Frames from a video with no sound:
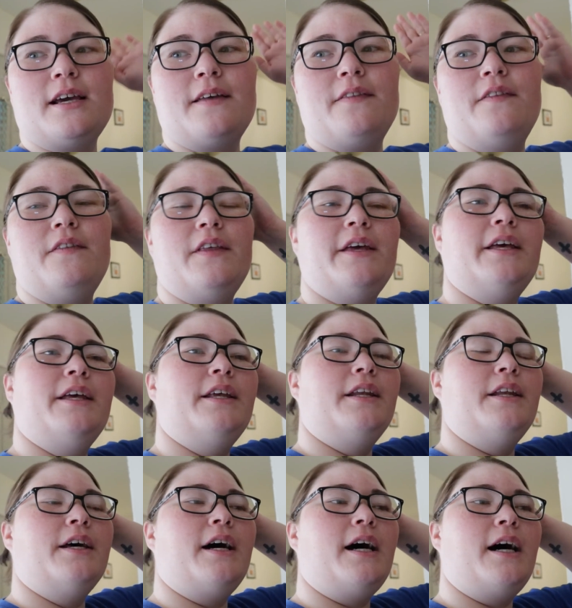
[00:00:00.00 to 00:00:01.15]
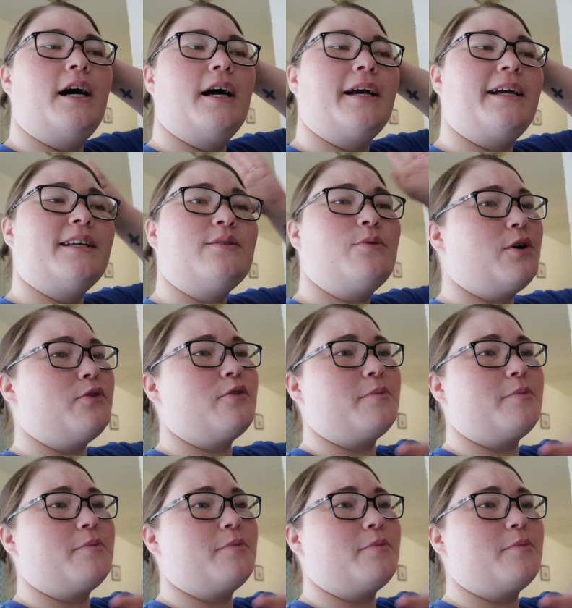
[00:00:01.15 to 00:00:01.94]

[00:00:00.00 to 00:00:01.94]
and then I guess we'll go